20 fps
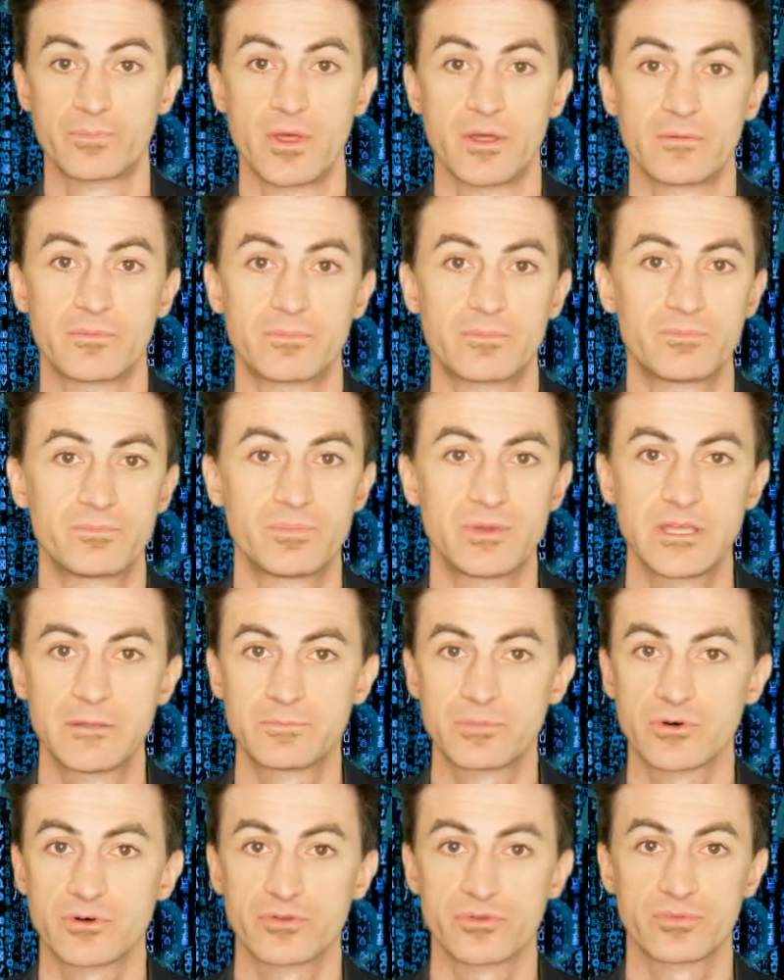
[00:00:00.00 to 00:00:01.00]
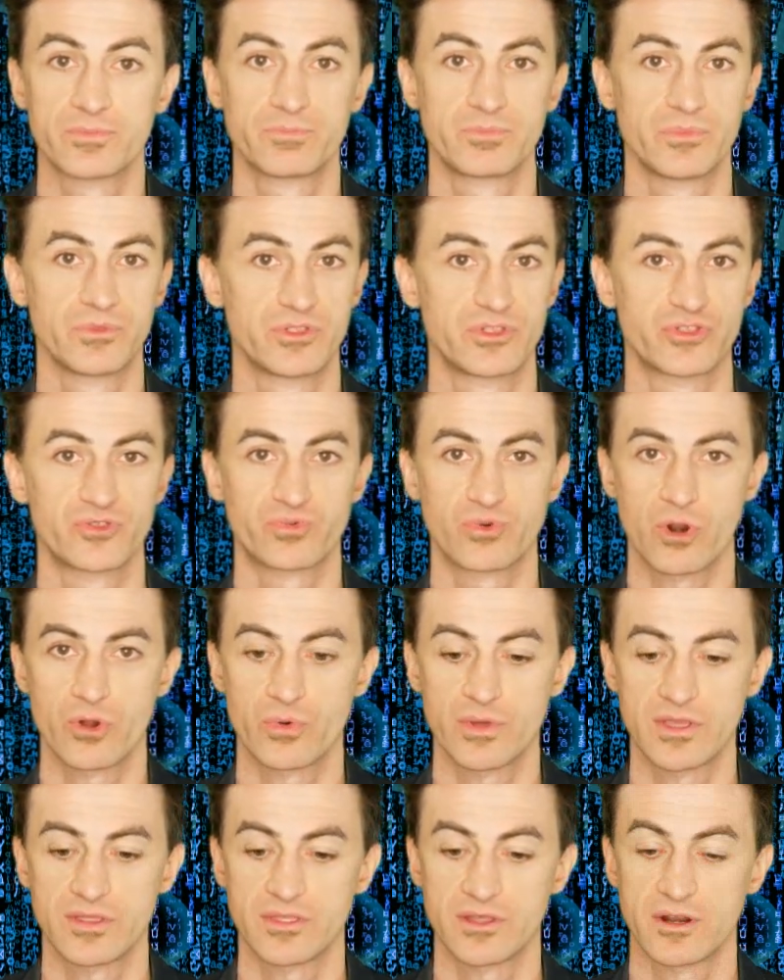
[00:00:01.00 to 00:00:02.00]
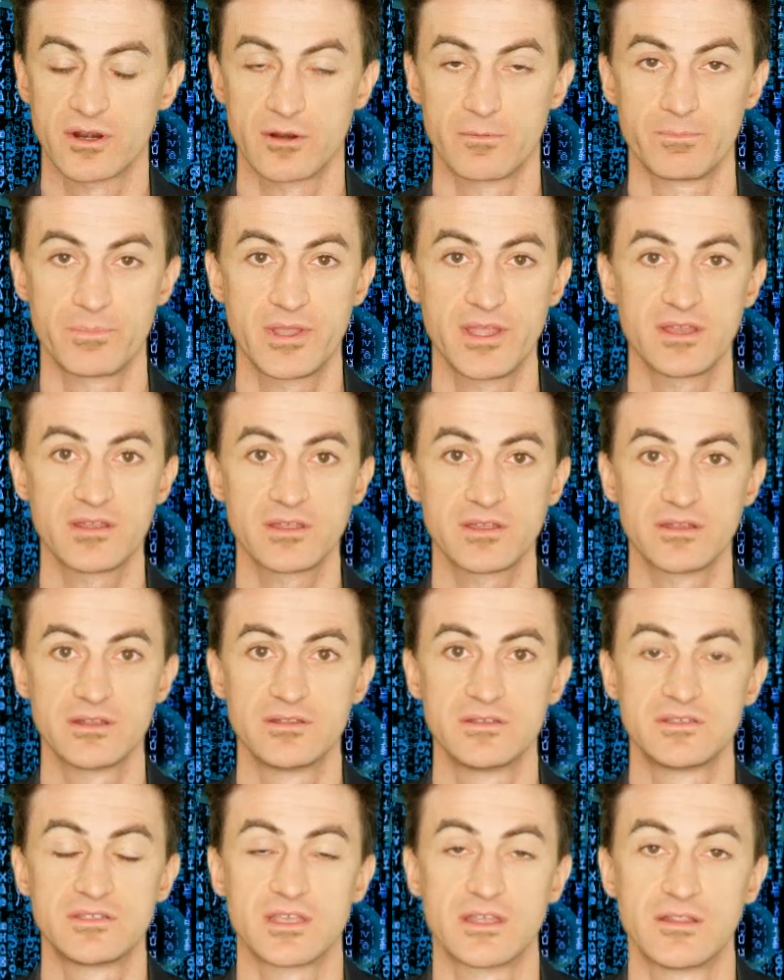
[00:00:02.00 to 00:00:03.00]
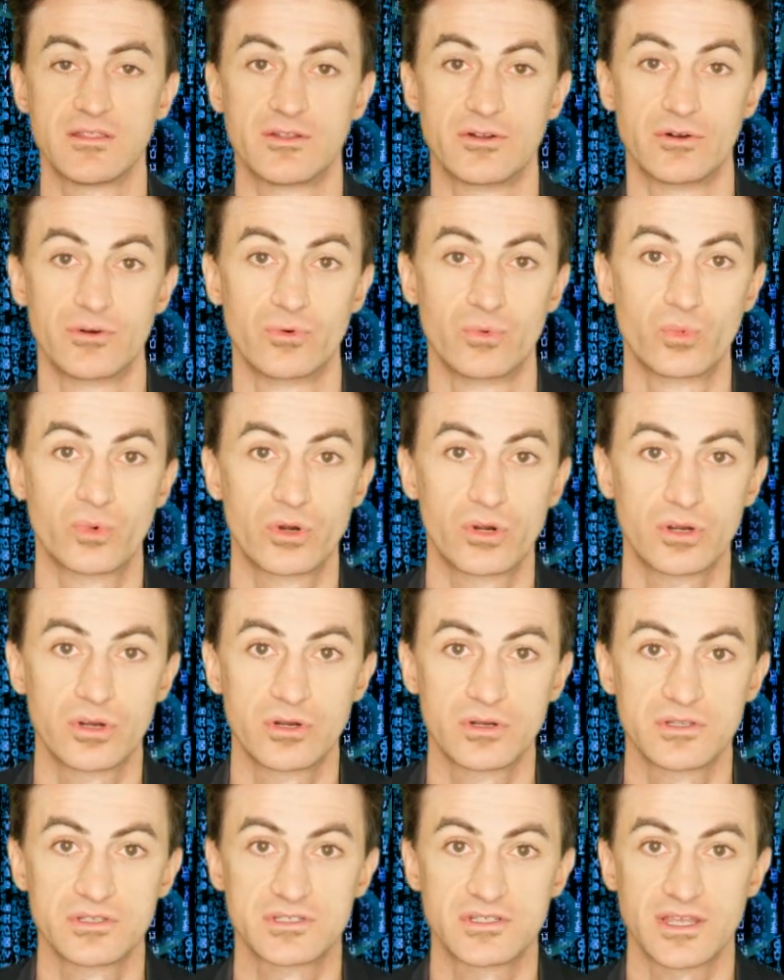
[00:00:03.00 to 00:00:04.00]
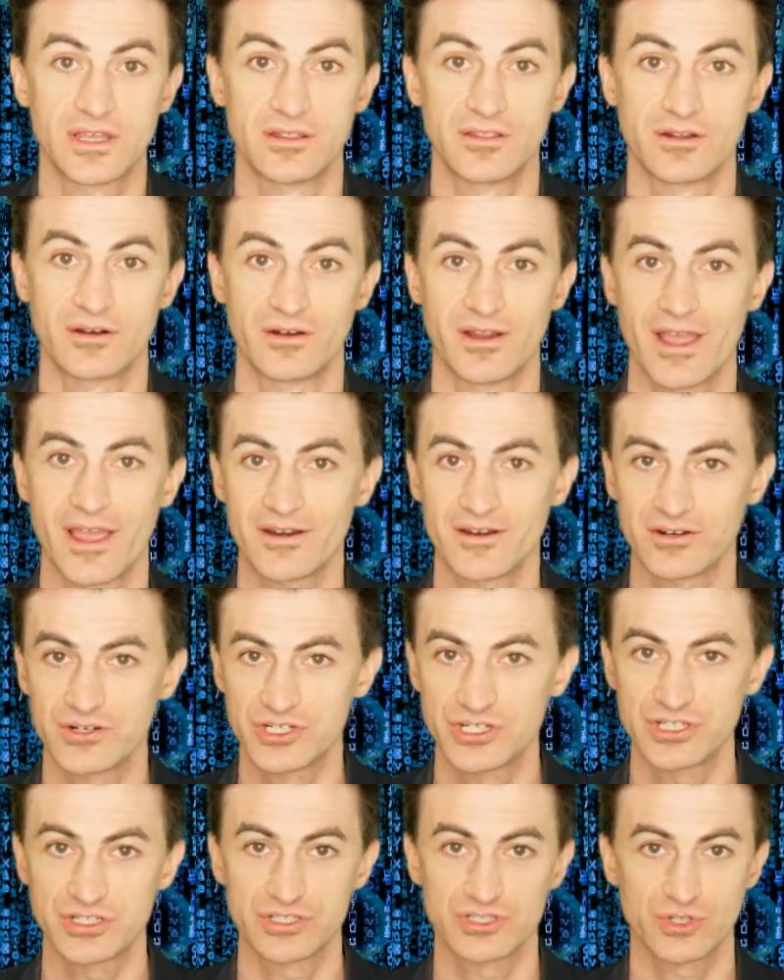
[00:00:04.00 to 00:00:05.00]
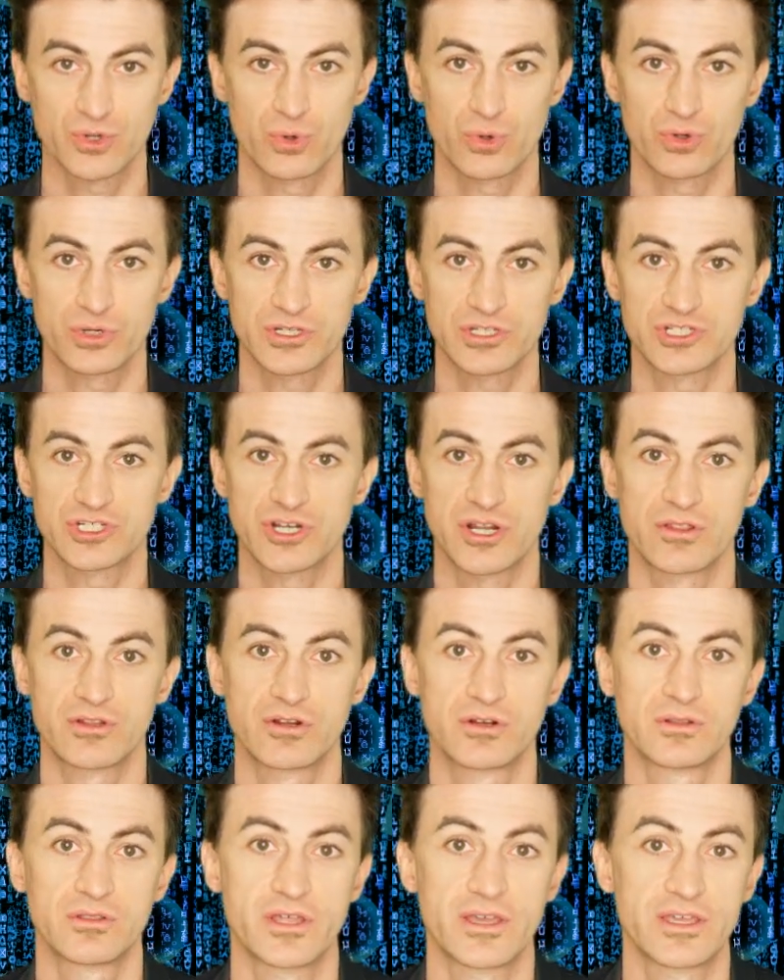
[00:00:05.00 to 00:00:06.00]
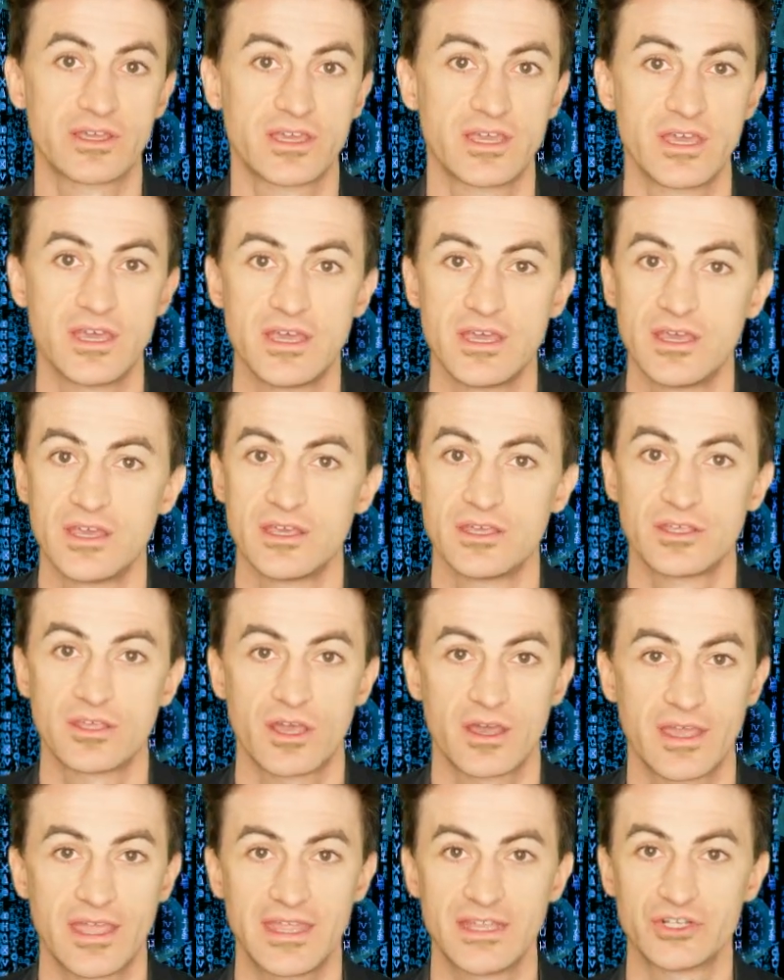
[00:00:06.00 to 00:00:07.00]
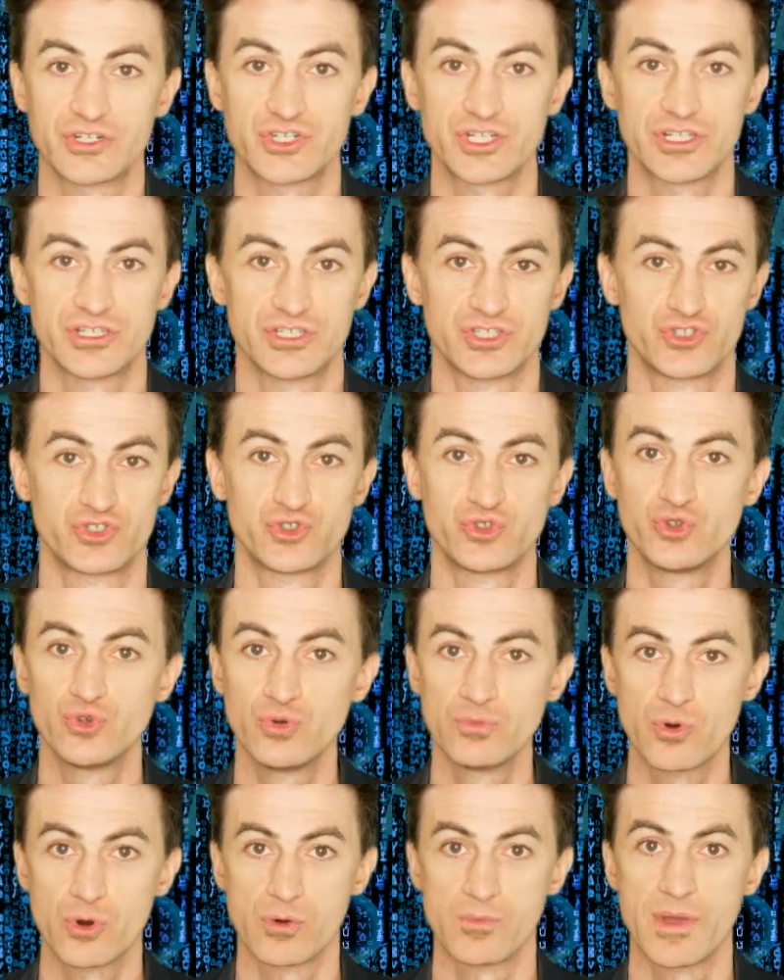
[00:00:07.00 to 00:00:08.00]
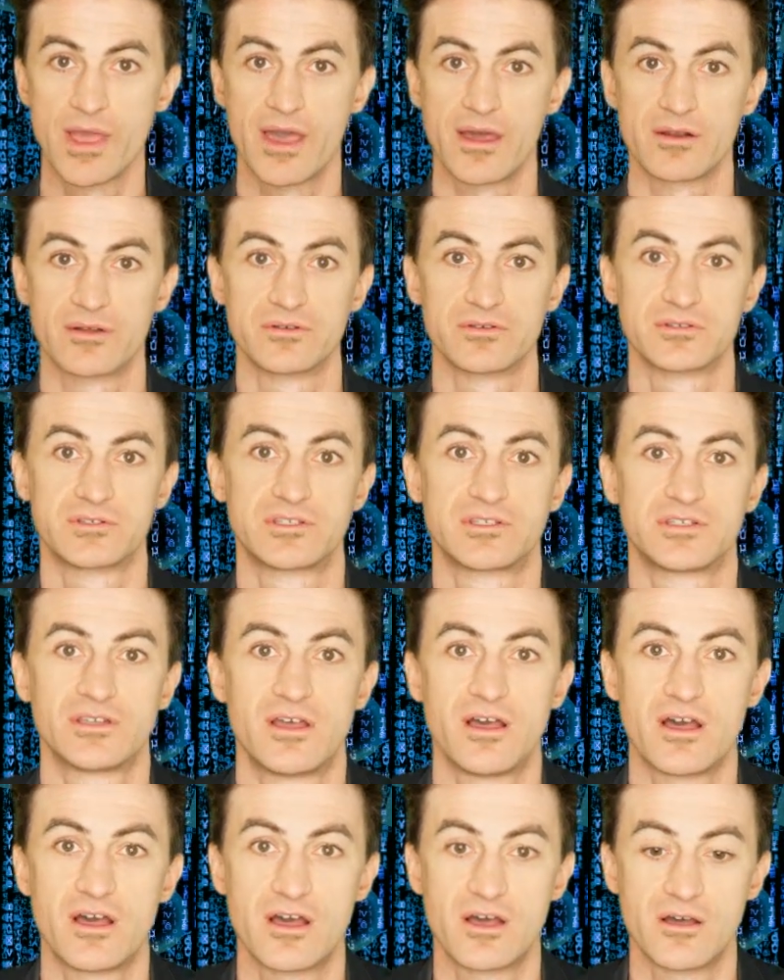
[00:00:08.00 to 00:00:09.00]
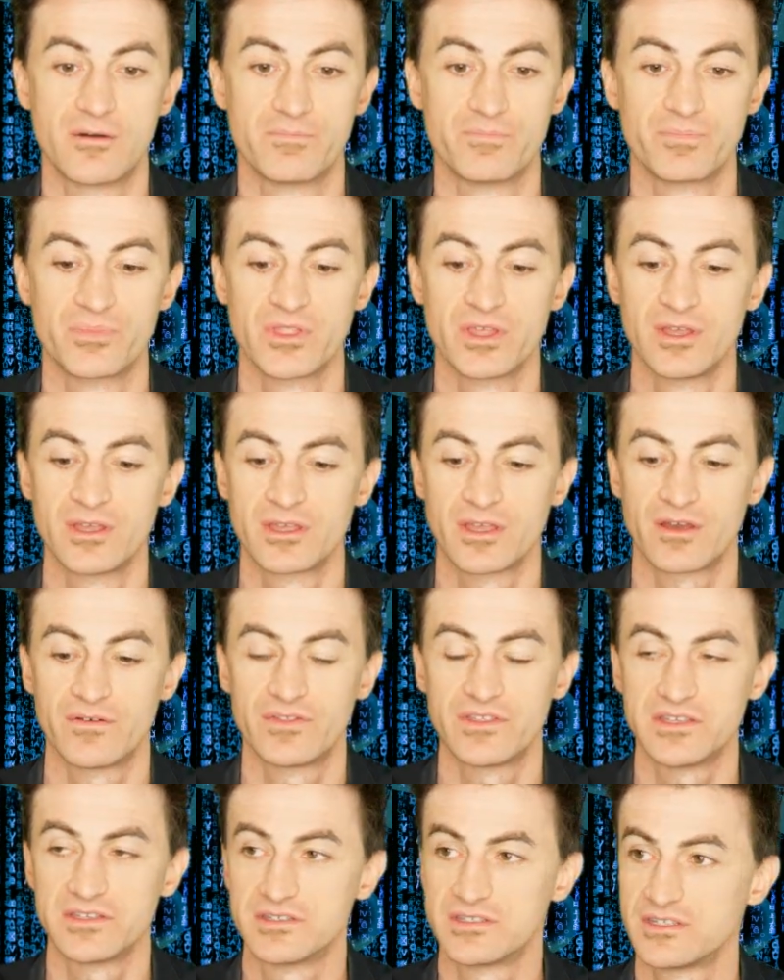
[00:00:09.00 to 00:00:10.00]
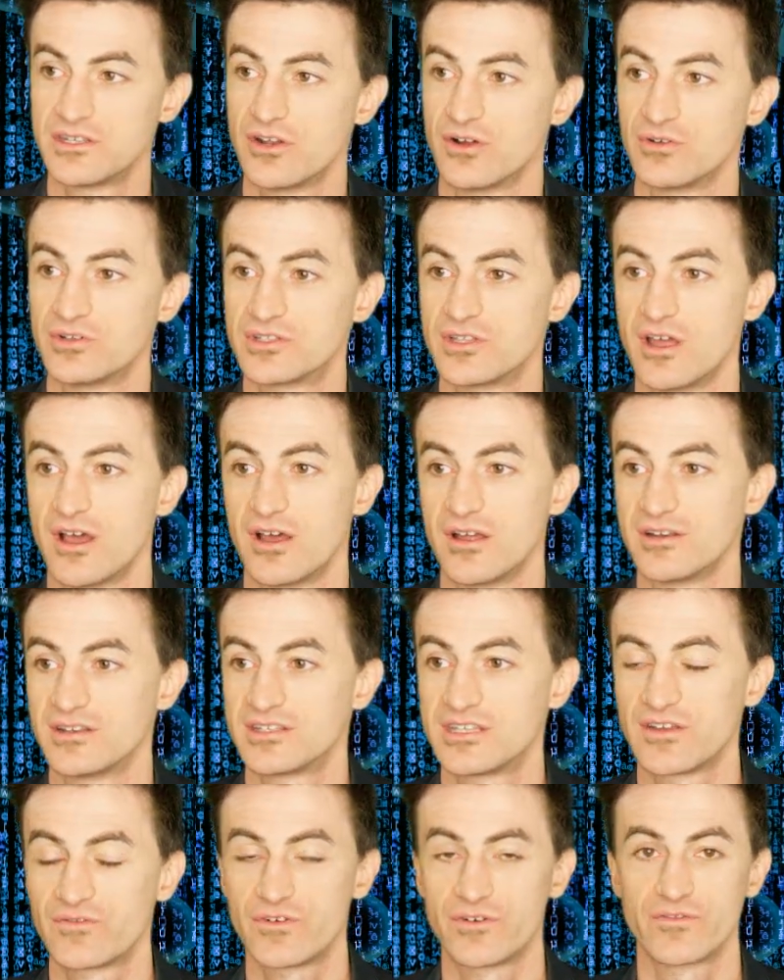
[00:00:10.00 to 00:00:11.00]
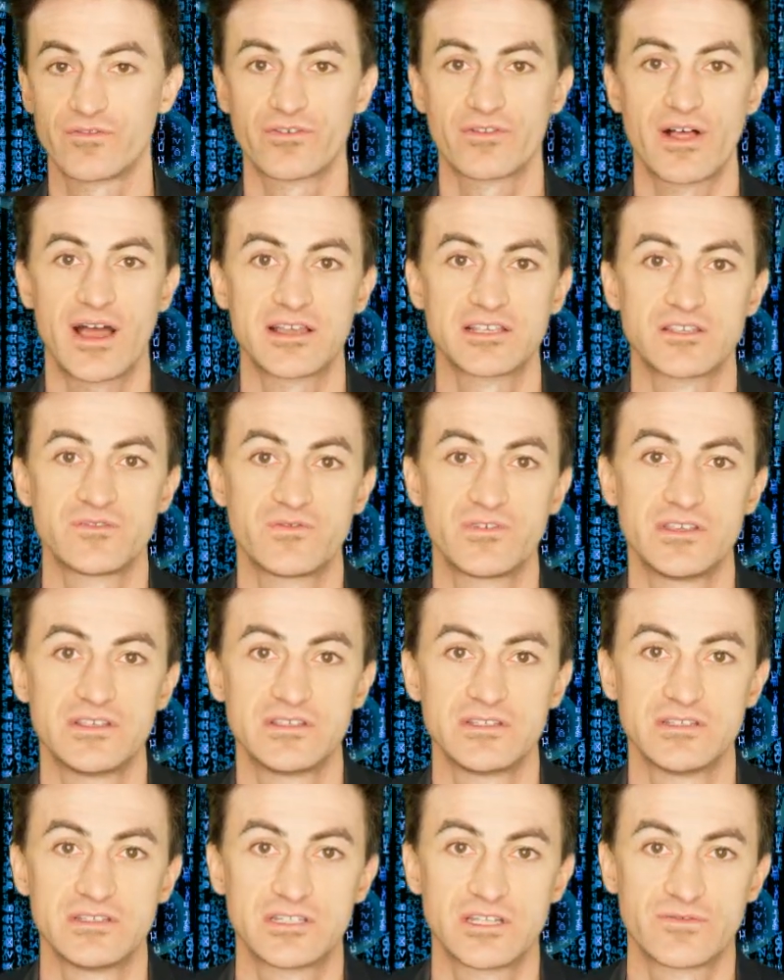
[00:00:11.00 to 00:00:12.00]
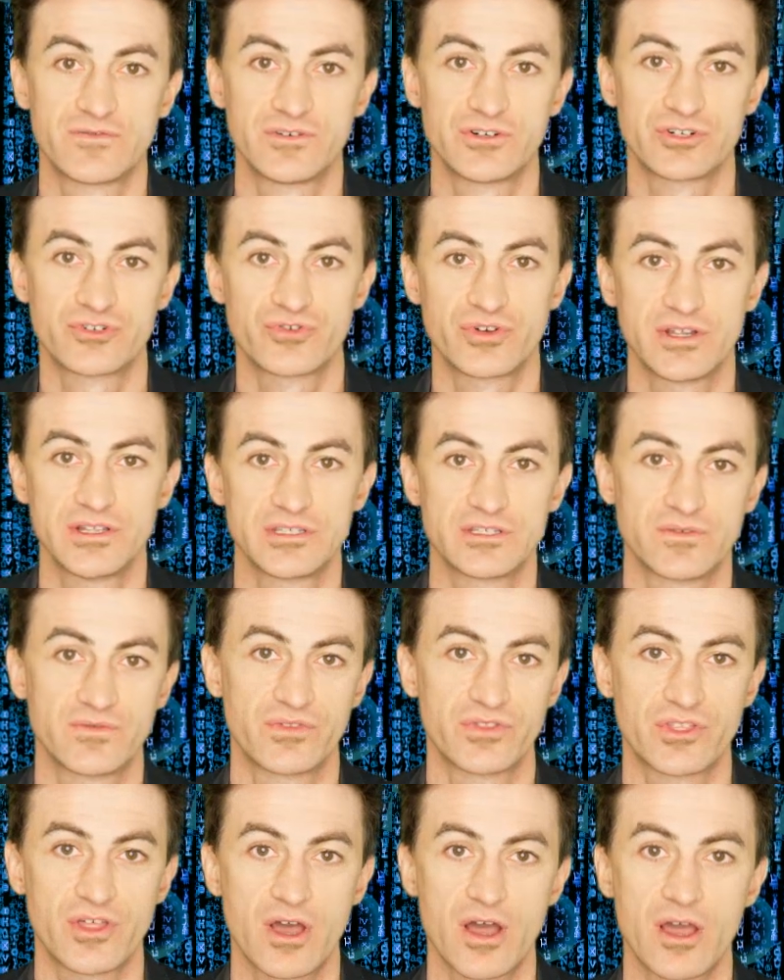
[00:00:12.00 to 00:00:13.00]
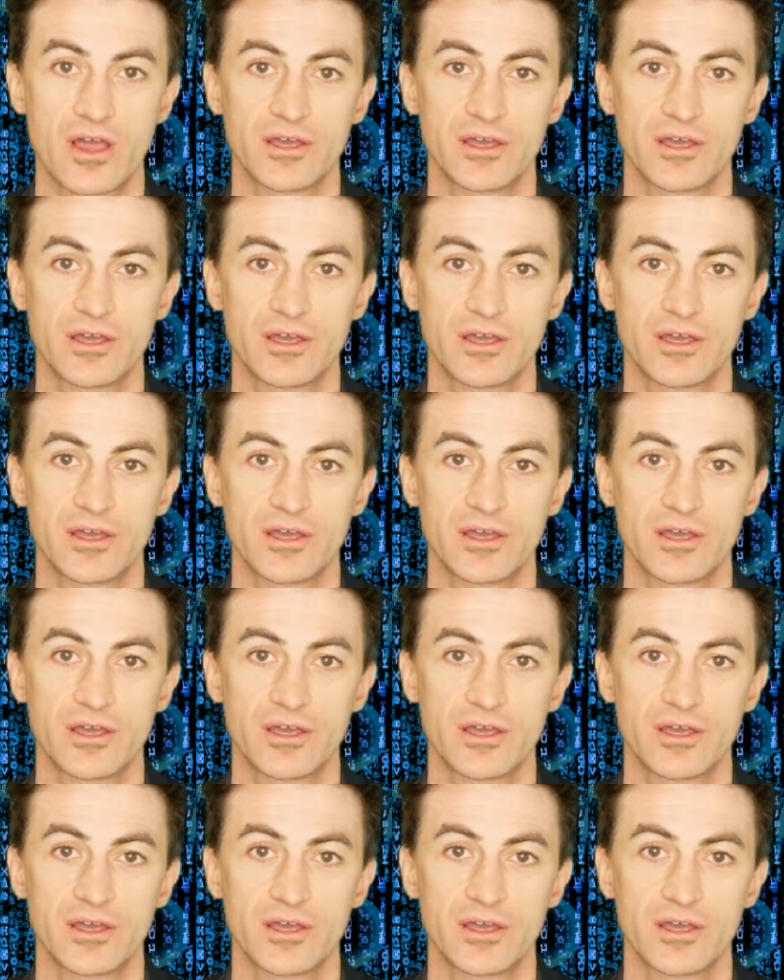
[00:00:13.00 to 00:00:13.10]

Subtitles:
people throwing their opinions and their words and their energies toward each other like ancient sumo battles of these, different philosophies, these different trains of thought.